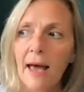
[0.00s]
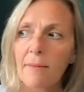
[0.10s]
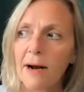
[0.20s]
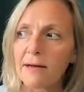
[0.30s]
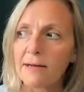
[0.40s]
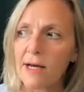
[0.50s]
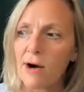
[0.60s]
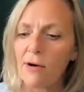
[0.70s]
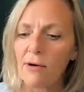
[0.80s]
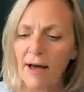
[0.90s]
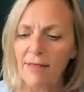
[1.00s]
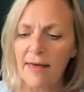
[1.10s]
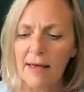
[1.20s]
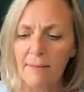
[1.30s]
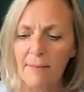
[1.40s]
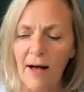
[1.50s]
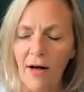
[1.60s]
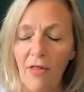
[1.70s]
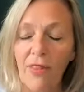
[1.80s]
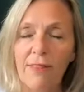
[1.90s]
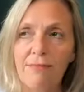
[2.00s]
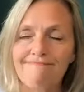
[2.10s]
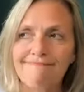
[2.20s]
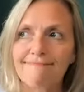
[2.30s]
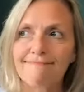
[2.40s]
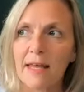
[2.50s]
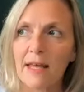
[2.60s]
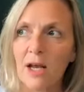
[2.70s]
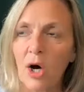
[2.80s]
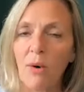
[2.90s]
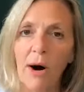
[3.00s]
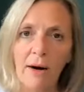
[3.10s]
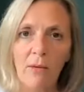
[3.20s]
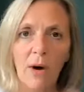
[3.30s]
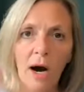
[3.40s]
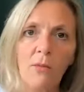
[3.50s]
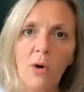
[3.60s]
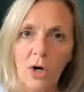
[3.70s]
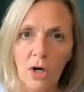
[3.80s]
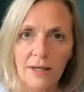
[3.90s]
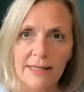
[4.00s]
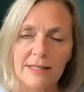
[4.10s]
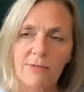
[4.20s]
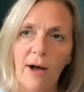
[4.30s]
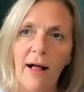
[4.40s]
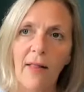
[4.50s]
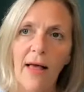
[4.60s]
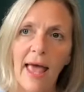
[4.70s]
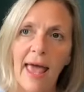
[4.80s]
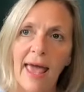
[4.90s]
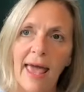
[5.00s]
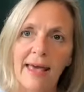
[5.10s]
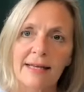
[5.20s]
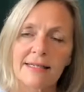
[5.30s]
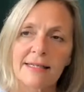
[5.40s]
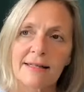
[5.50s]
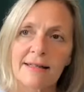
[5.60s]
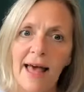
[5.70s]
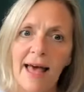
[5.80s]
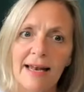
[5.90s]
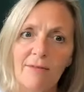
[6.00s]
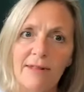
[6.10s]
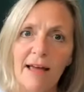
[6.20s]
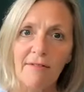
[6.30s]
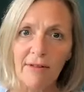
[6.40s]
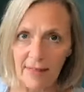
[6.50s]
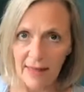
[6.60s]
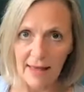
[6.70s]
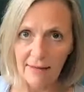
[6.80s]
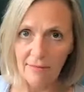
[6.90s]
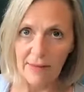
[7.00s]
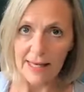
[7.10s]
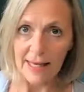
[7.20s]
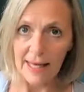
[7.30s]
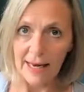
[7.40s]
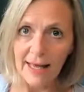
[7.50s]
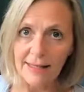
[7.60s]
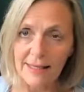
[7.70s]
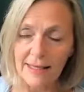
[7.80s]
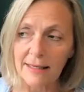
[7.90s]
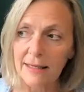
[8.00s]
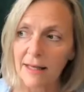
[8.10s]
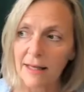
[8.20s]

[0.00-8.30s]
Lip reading: But also, I think about our world as well, and that with everything being connected,